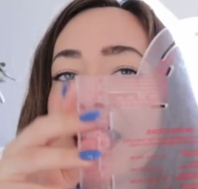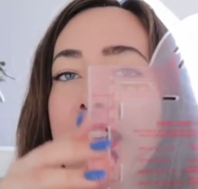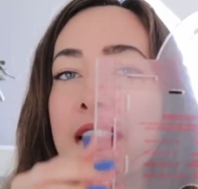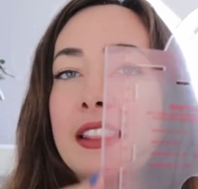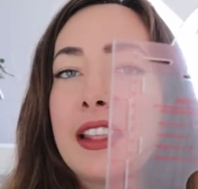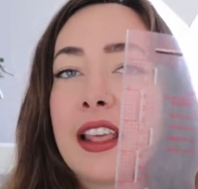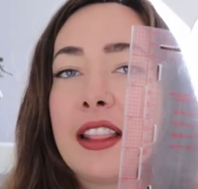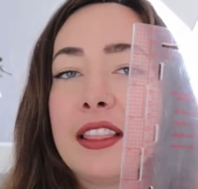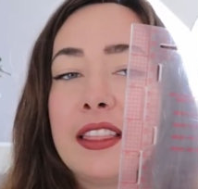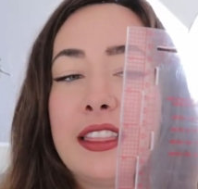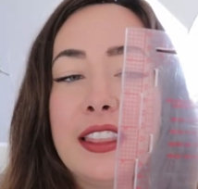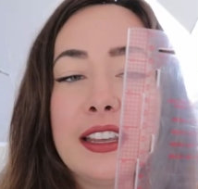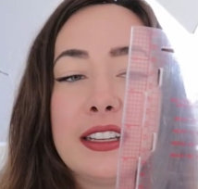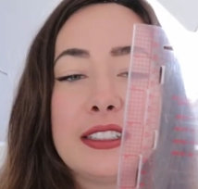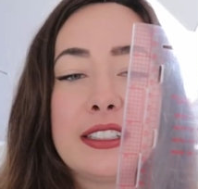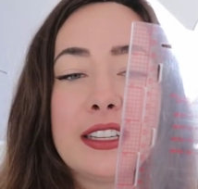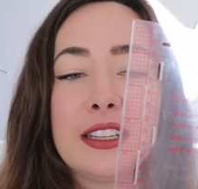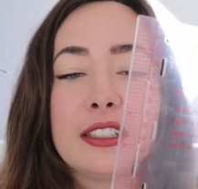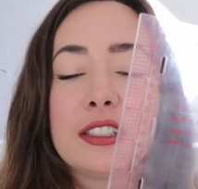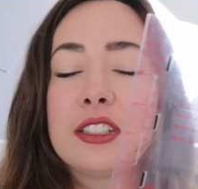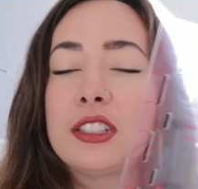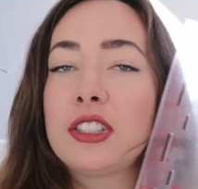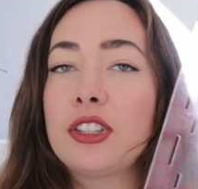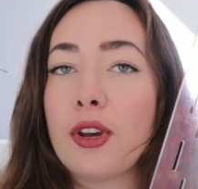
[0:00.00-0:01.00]
and then this
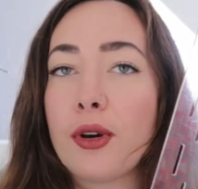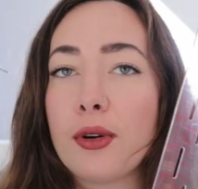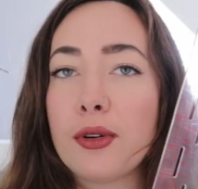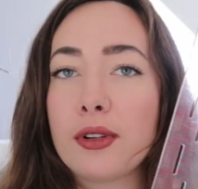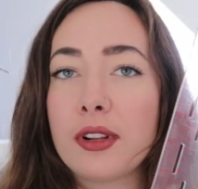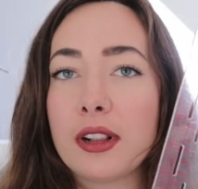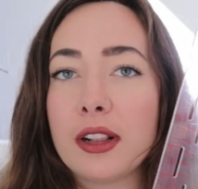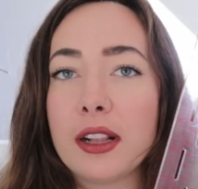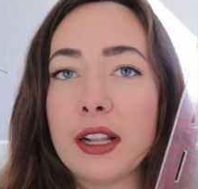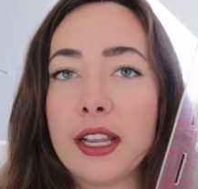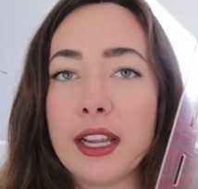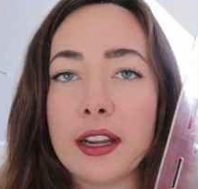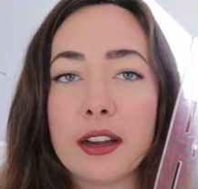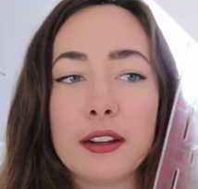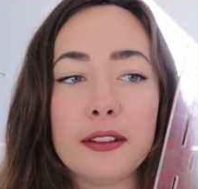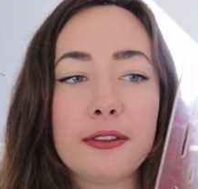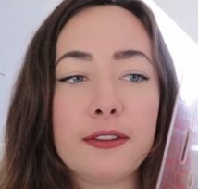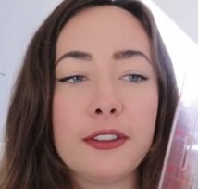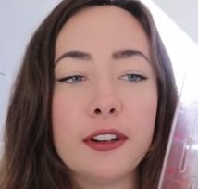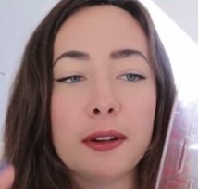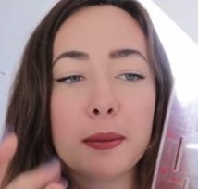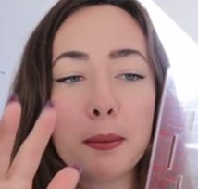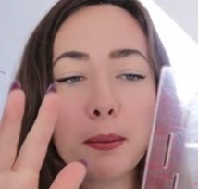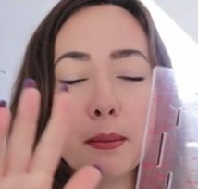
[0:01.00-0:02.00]
is so clear
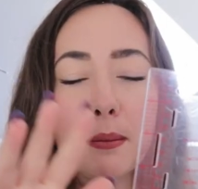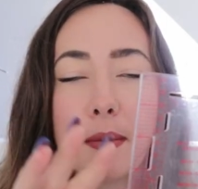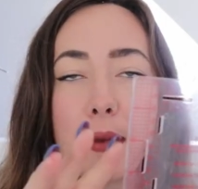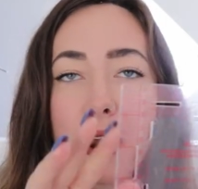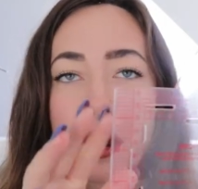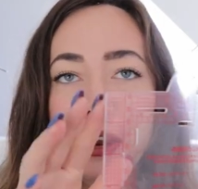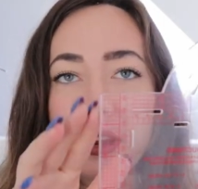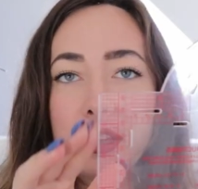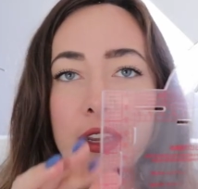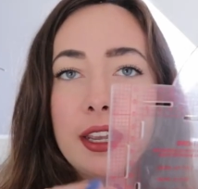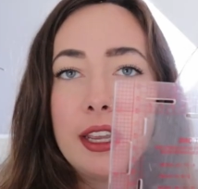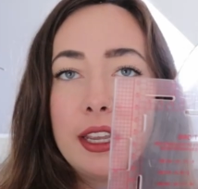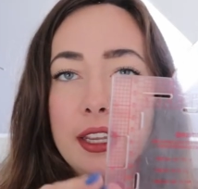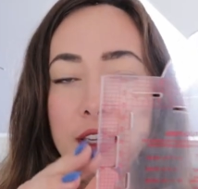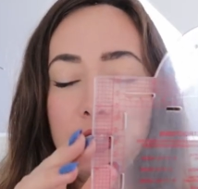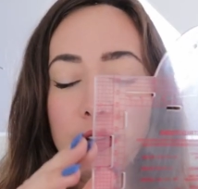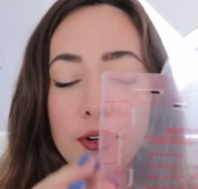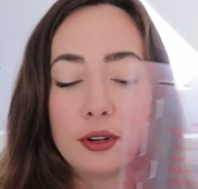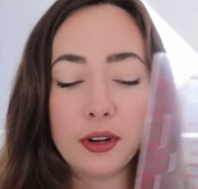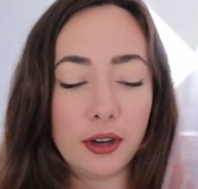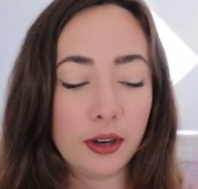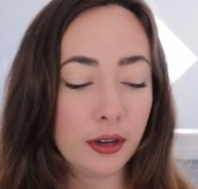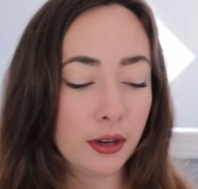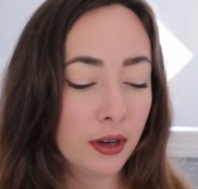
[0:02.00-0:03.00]
for marking
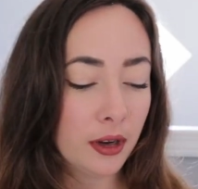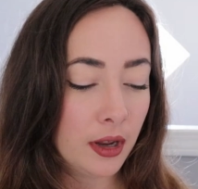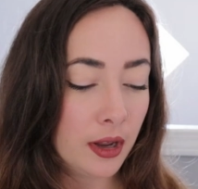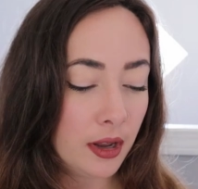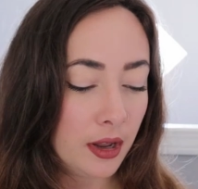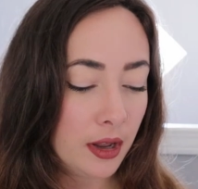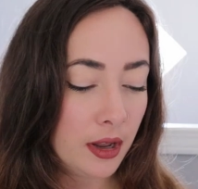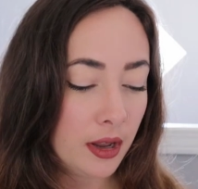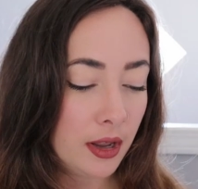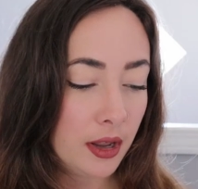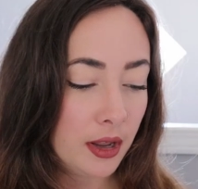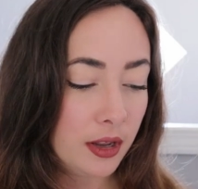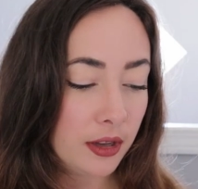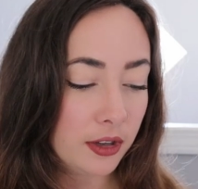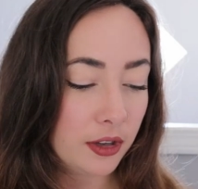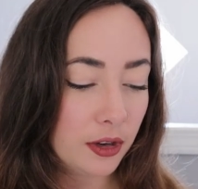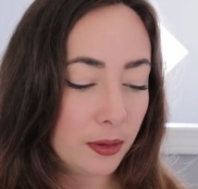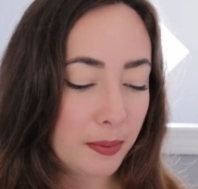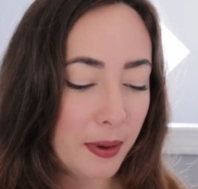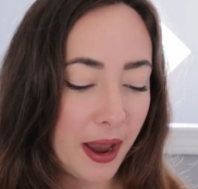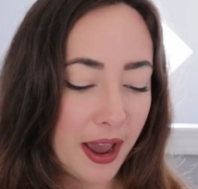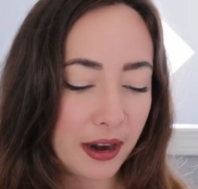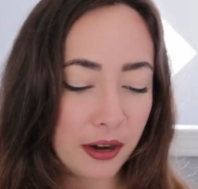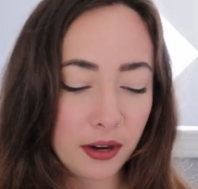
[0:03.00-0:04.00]
your
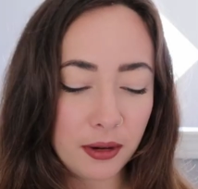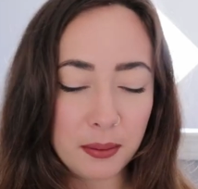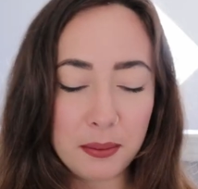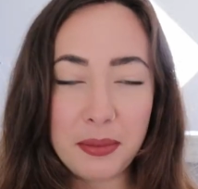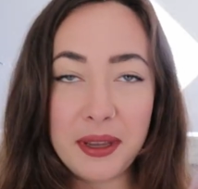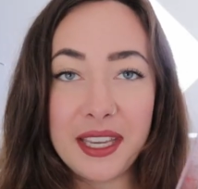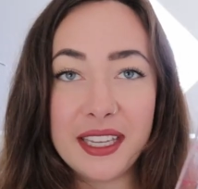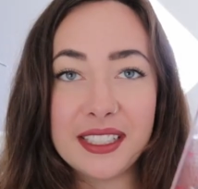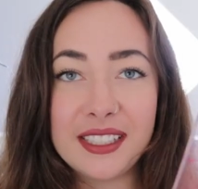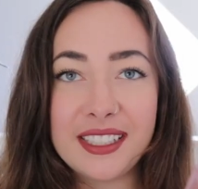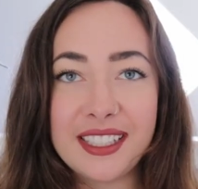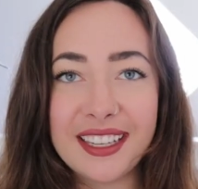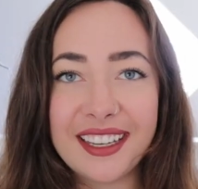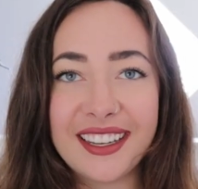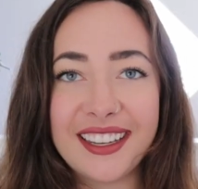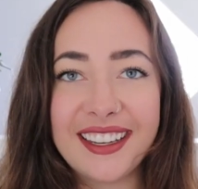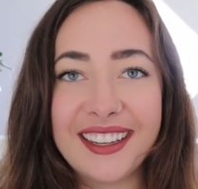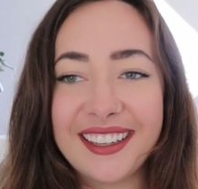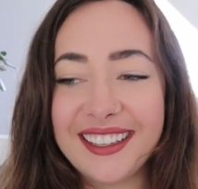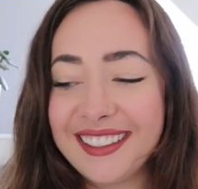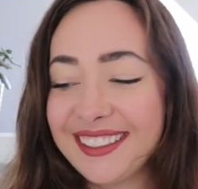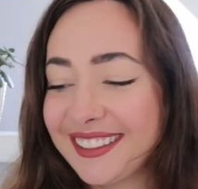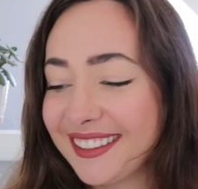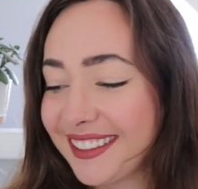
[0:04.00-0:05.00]
pattern
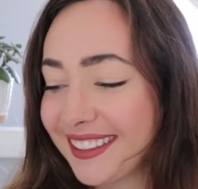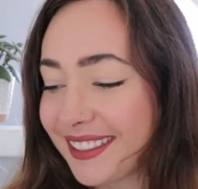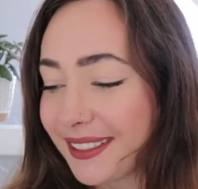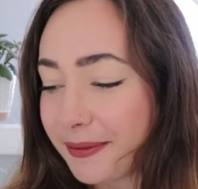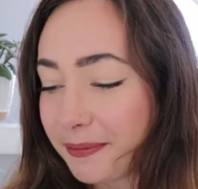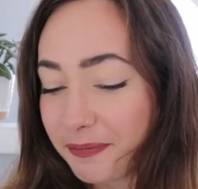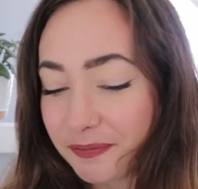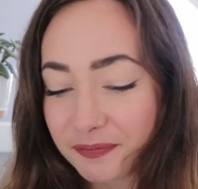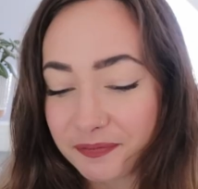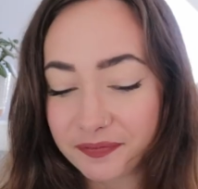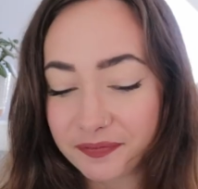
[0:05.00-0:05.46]
pieces.